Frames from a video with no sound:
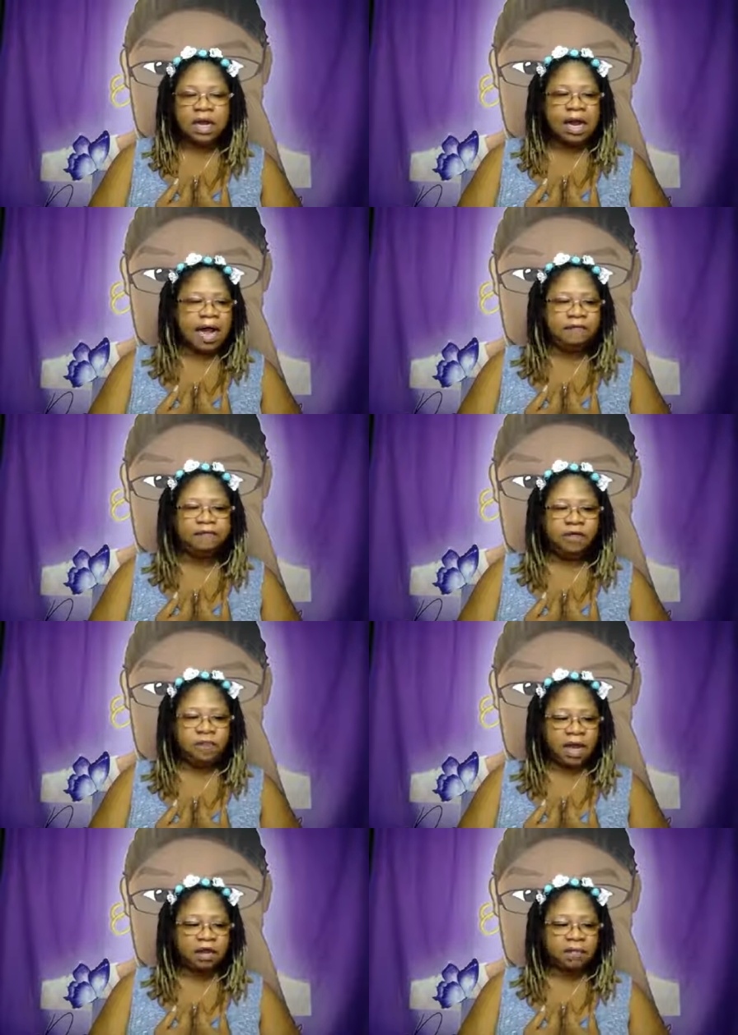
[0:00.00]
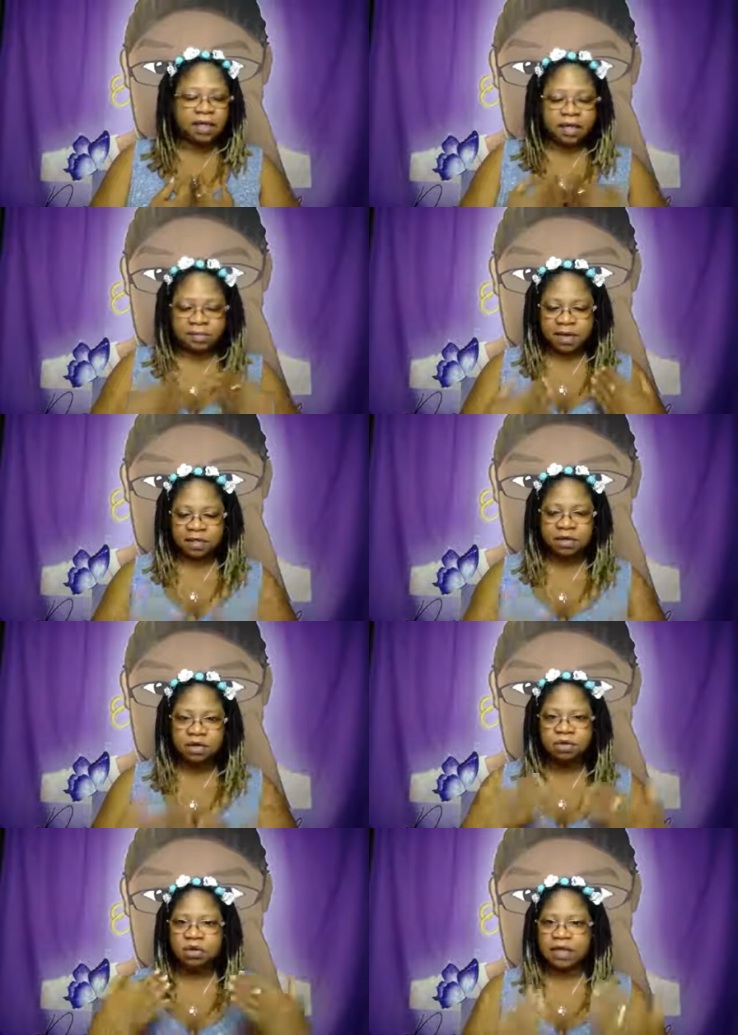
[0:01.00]
I feel better because my
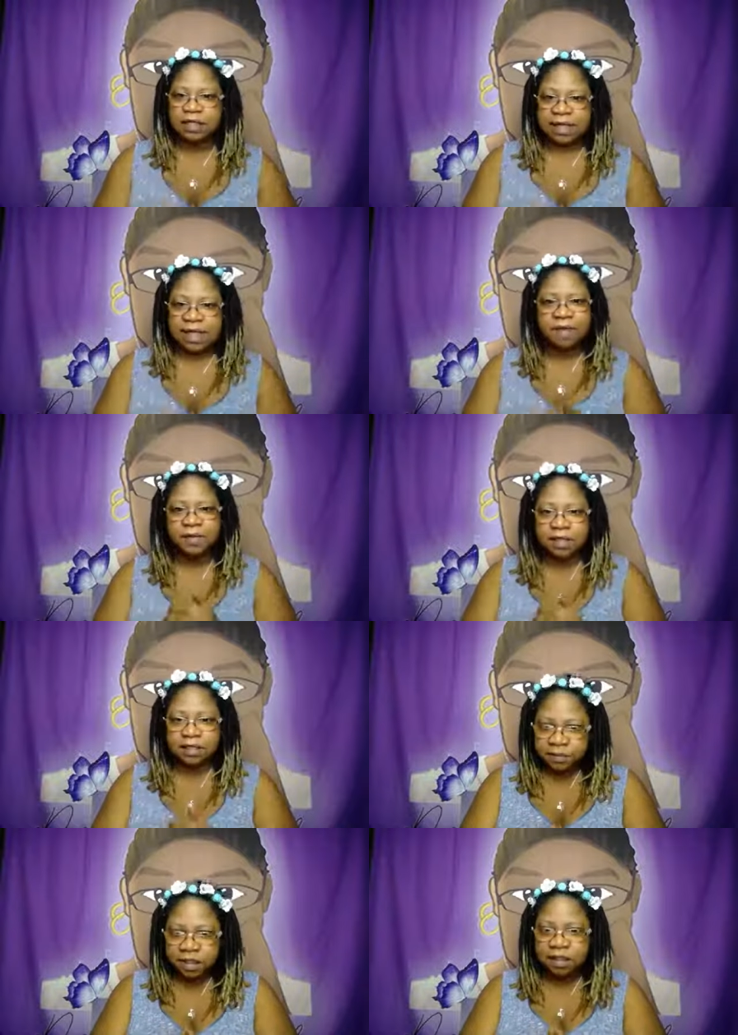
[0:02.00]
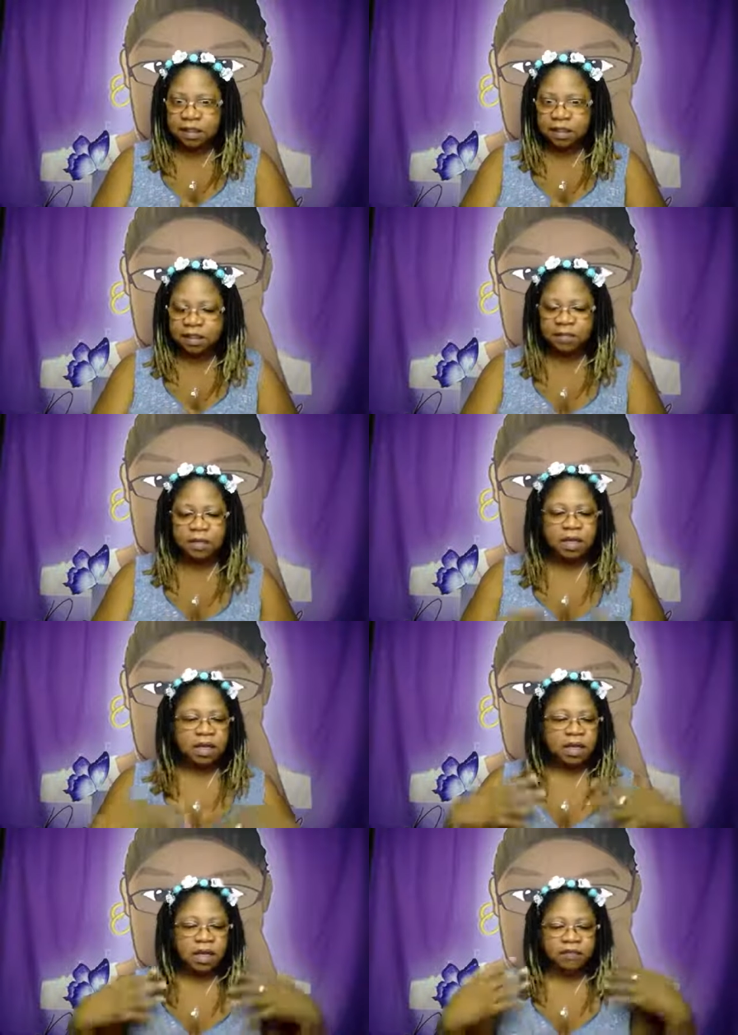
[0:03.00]
circle has allowed me to speak to them.
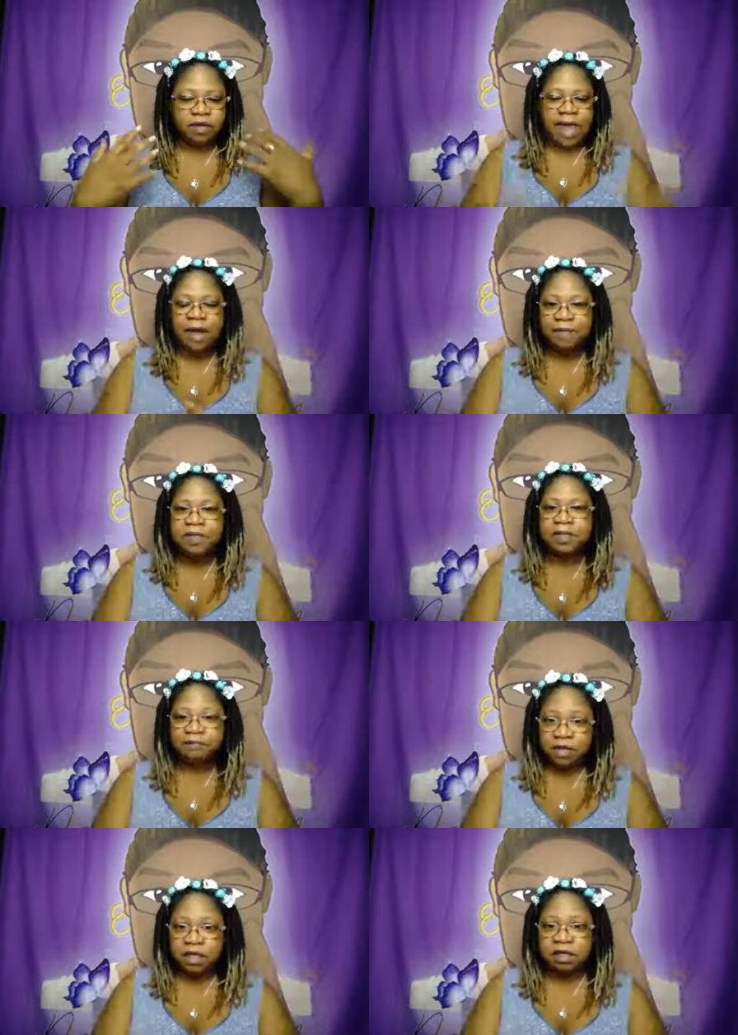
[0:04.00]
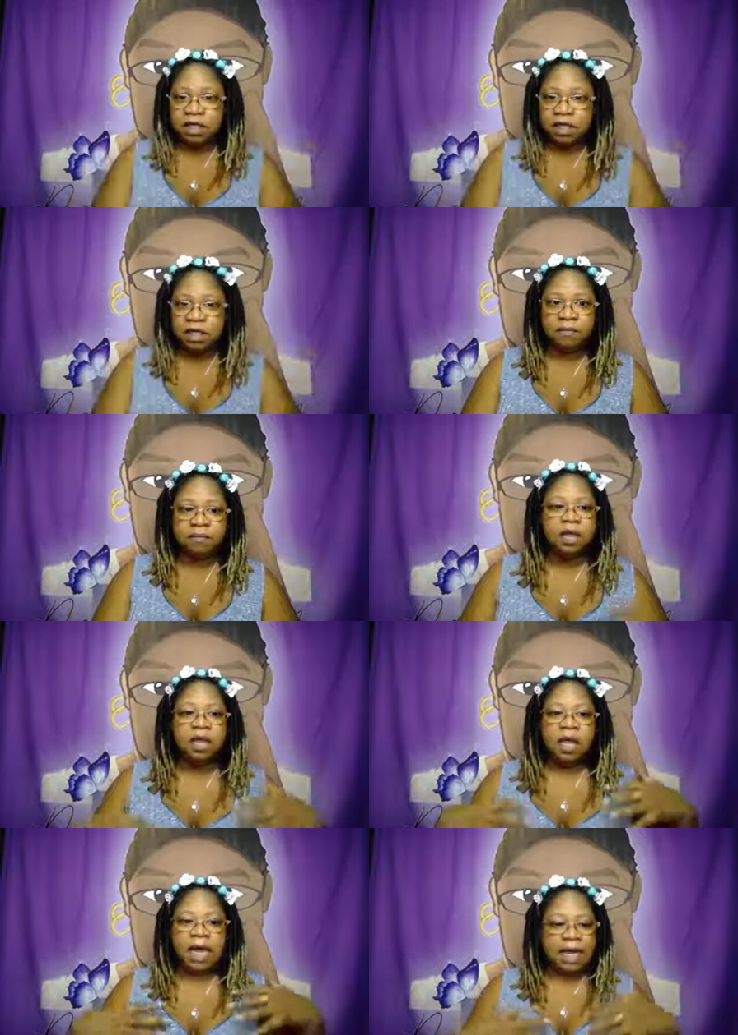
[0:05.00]
They have allowed me to vent to them.
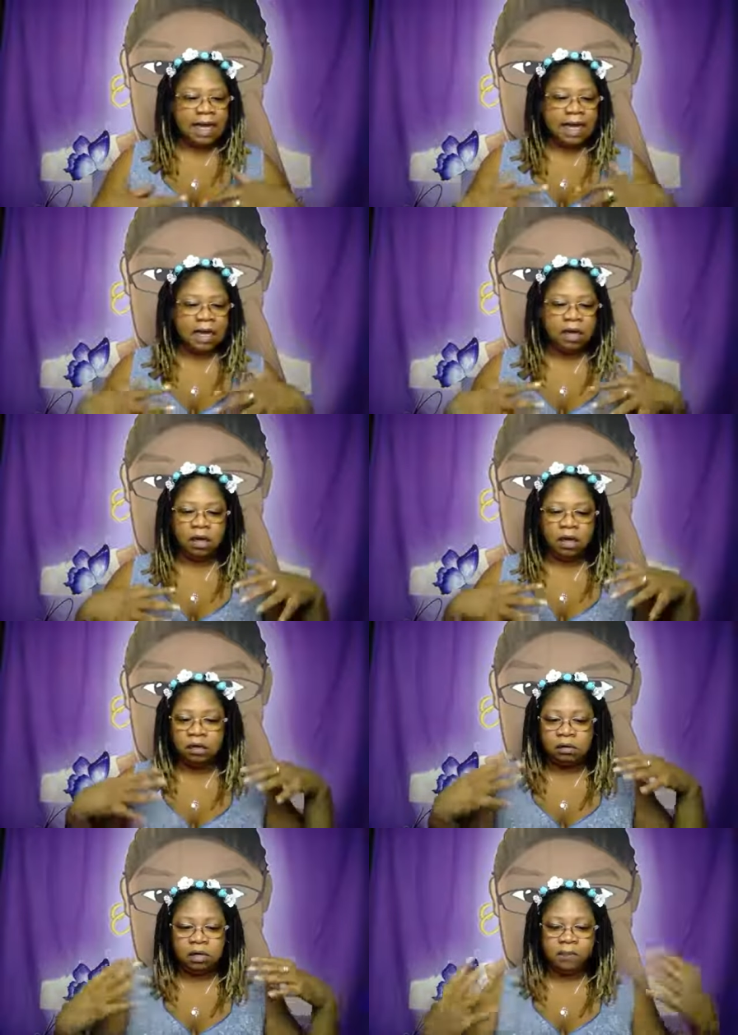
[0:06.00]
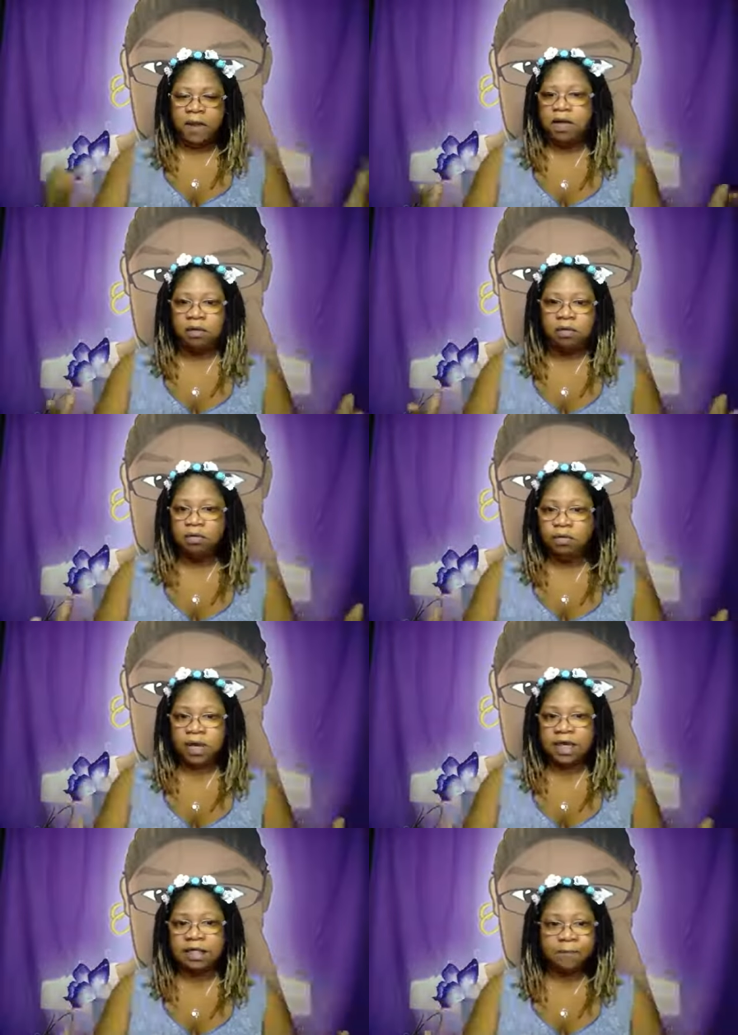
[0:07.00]
And depending on who
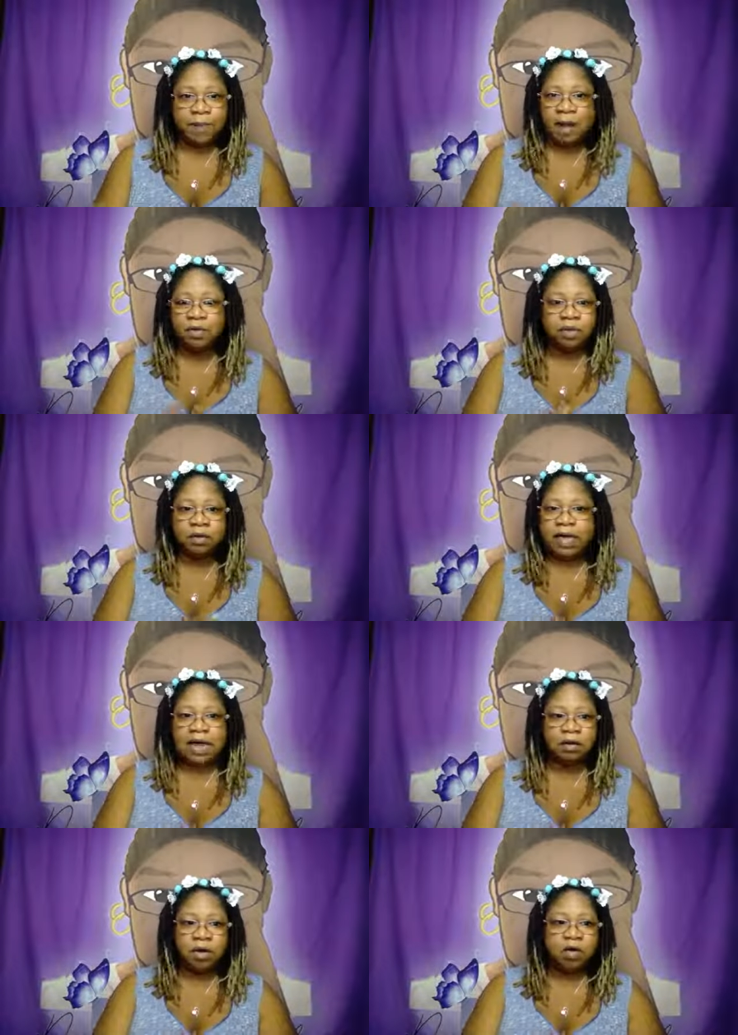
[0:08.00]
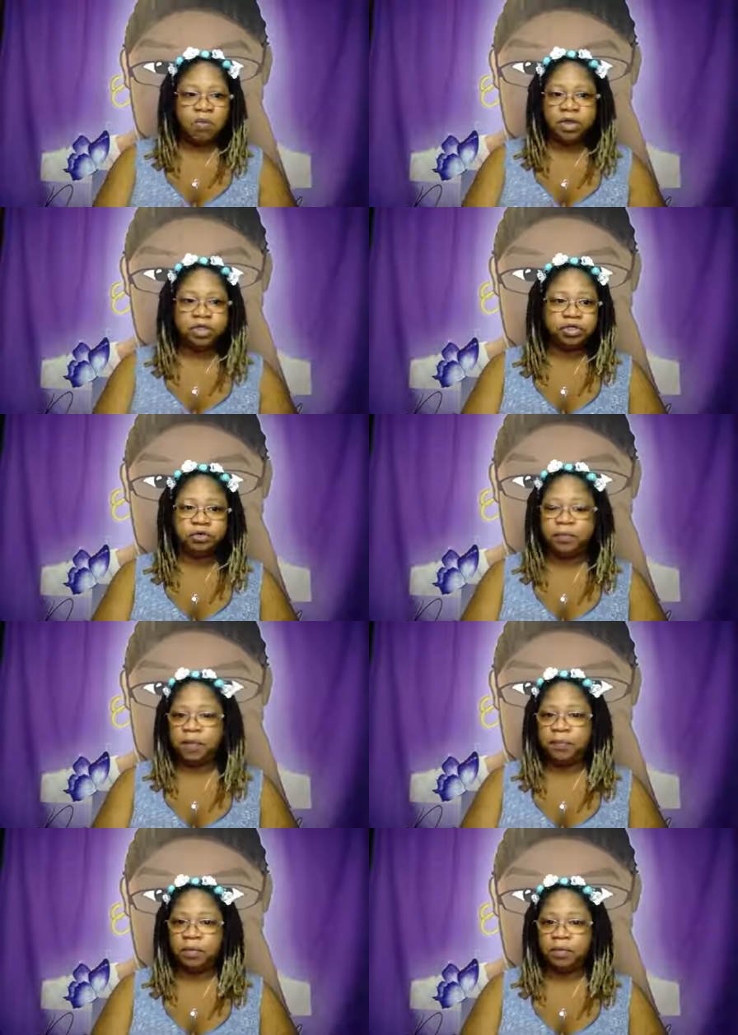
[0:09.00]
it is, I probably only got to call one or two
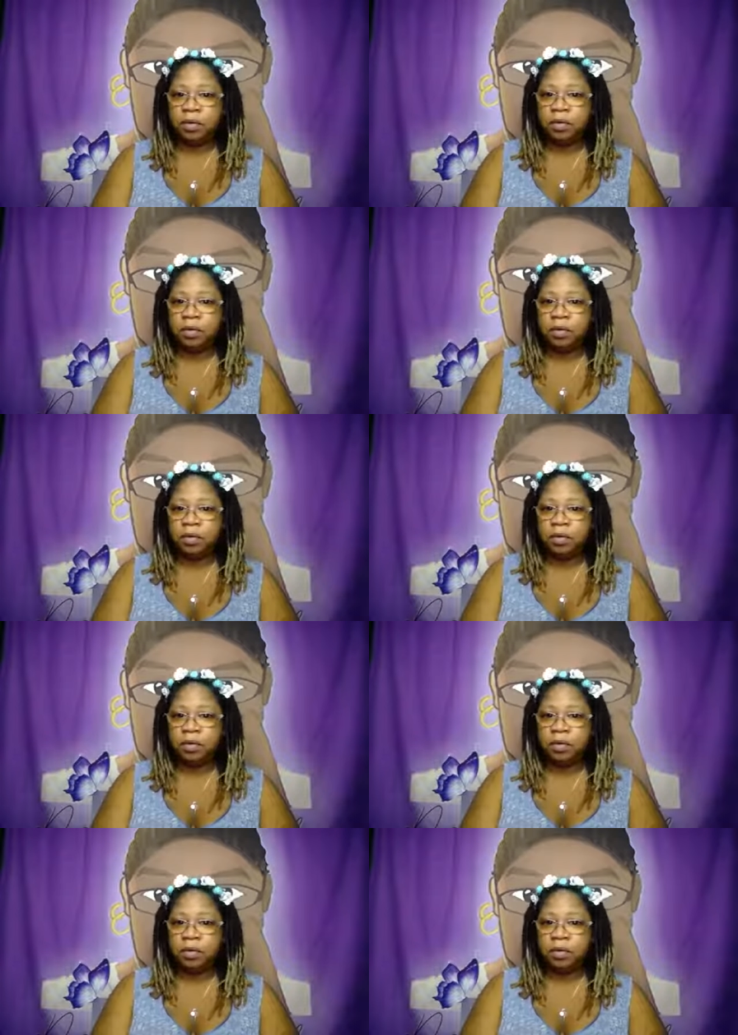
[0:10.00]
people.